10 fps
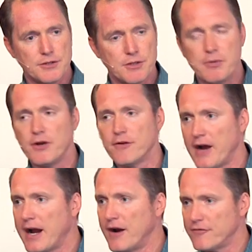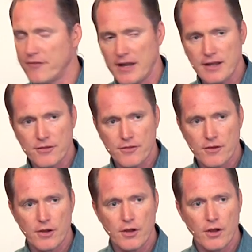to purify our faith.
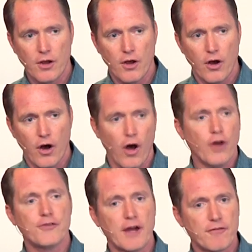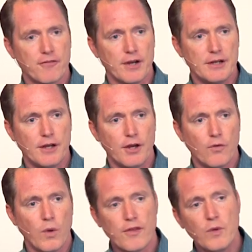All suffering,
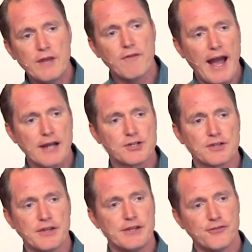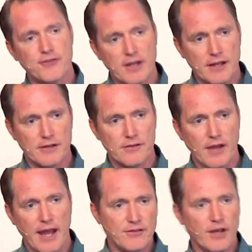whether we've actually sinned
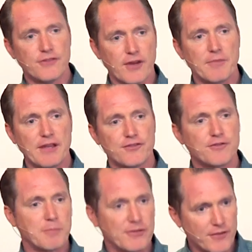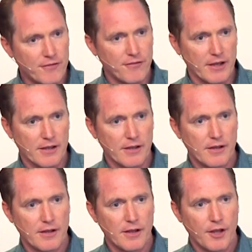and done something specific,
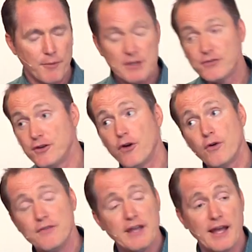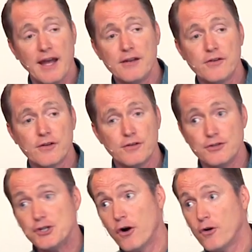because you know in the end,
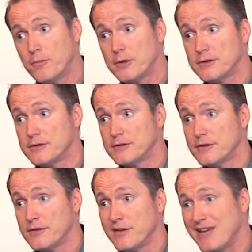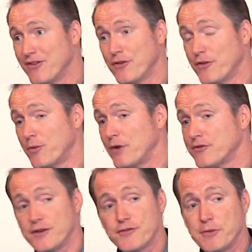Job, even though there
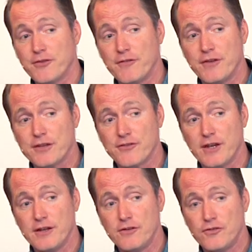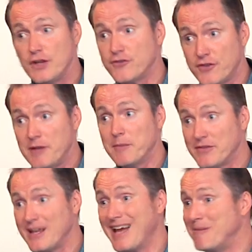wasn't a specific sin, do you see him
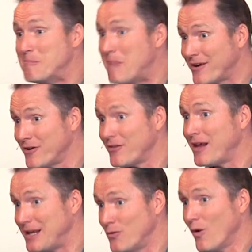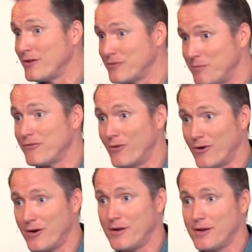at the end better than he was
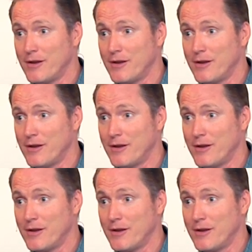before?